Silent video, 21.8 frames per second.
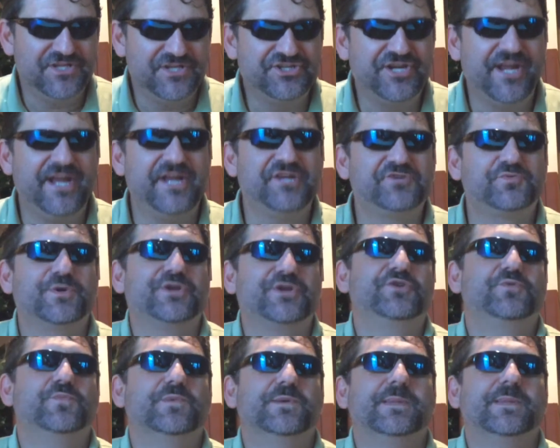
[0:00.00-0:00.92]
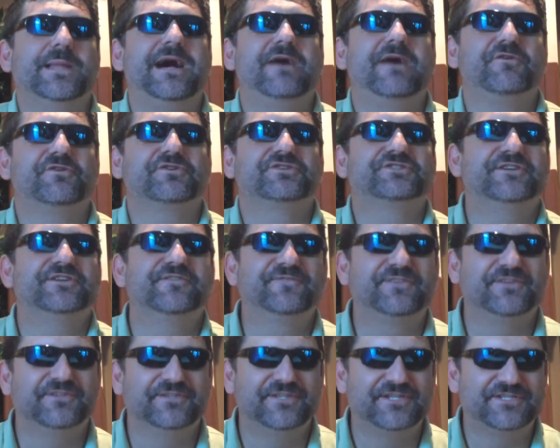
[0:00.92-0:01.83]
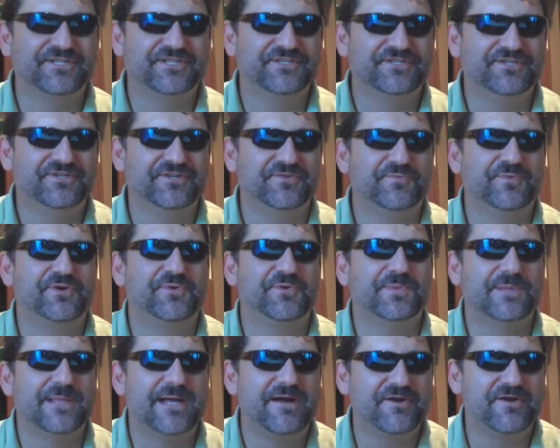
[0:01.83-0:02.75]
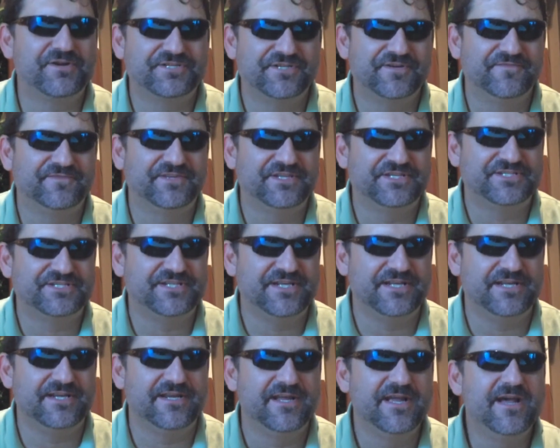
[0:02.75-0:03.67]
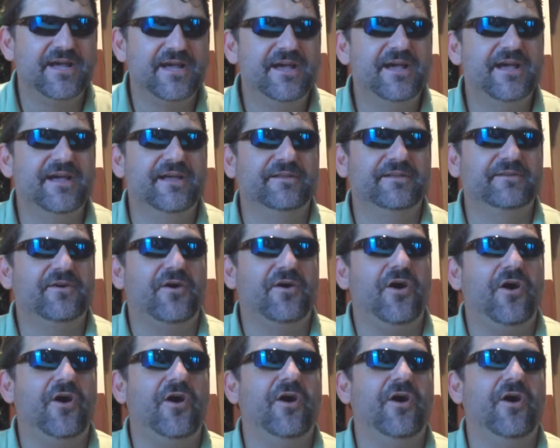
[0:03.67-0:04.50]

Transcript: change what you allow yourself to listen to, what you allow yourself to see, and